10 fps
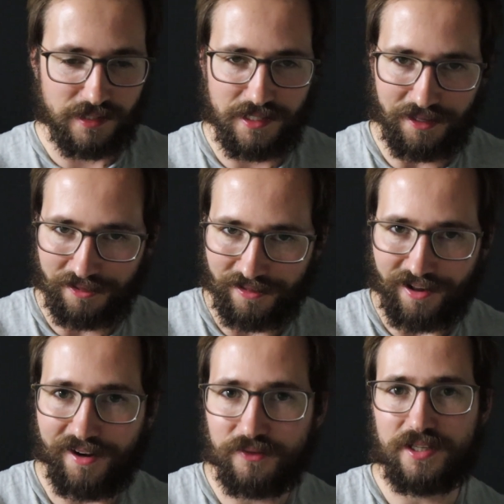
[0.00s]
see a
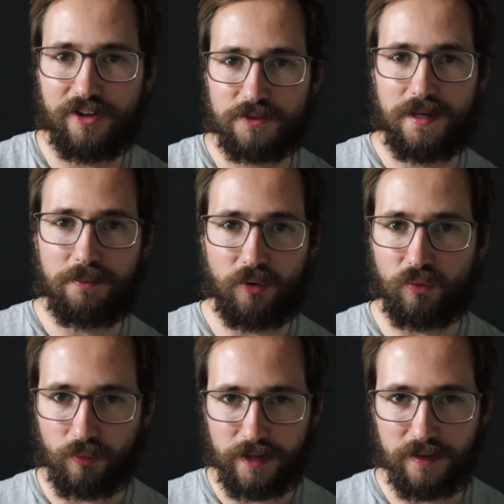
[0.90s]
lot of salespeople
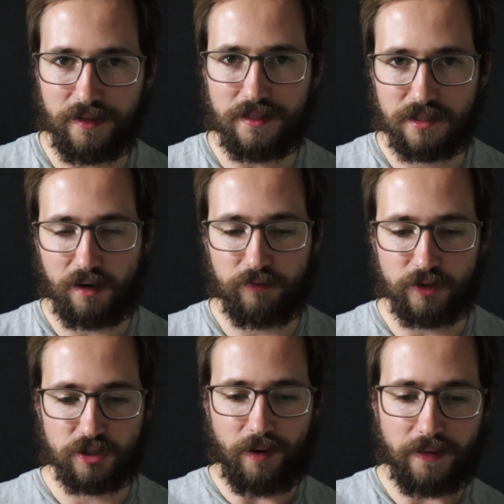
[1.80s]
really suffer.
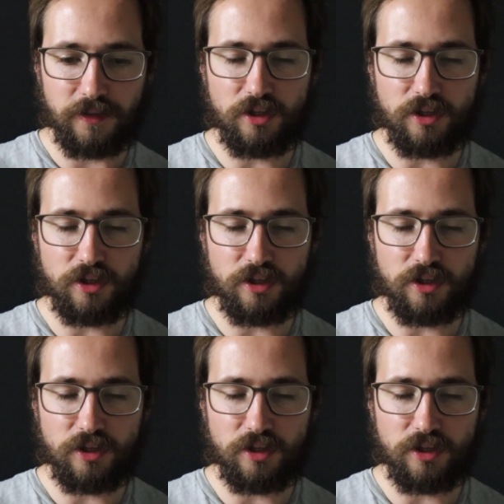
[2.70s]
So at the